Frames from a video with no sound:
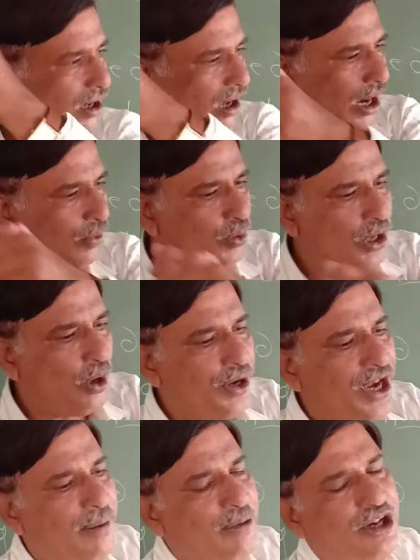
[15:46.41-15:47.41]
and we have
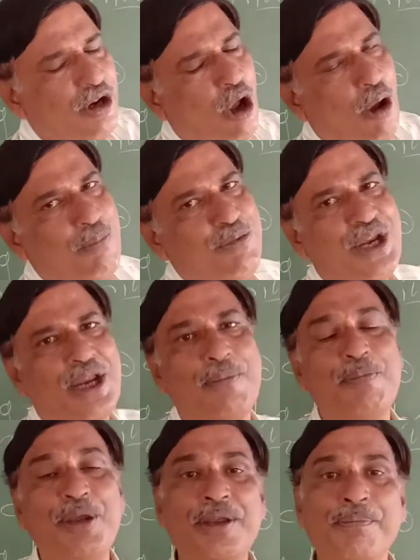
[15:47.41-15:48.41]
named it object
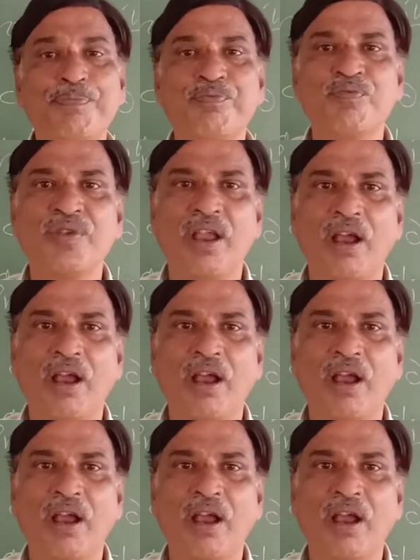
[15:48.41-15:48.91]
B.